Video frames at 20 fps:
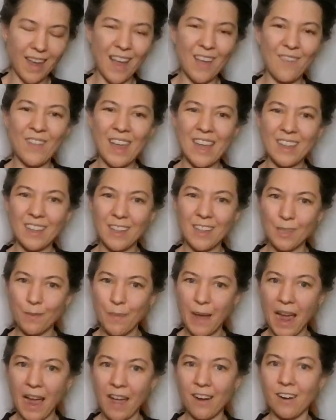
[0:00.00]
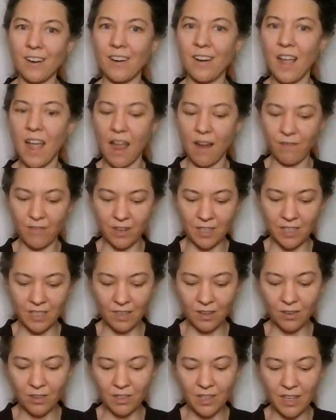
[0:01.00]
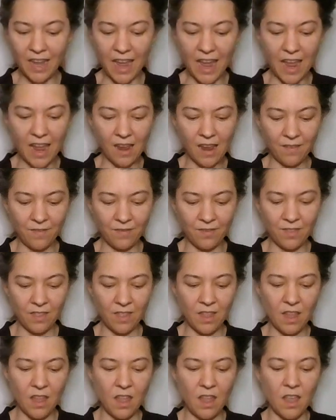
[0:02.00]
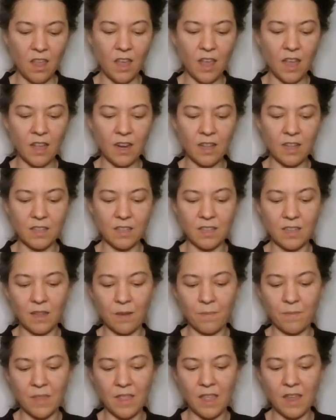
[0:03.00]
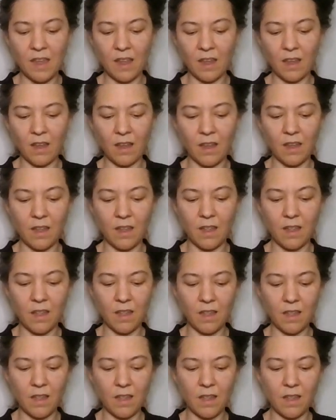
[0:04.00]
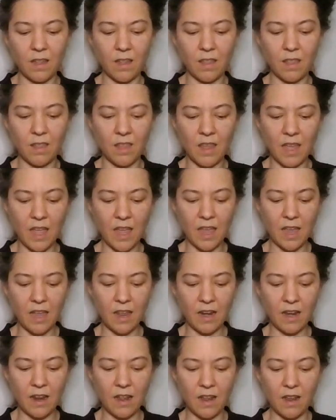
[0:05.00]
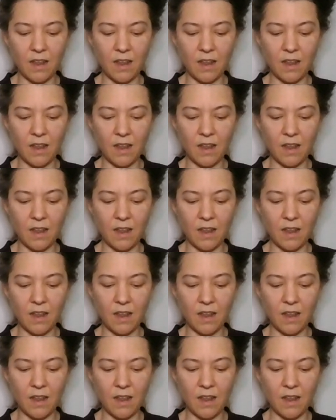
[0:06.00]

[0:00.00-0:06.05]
I make this pattern every single day and it's something that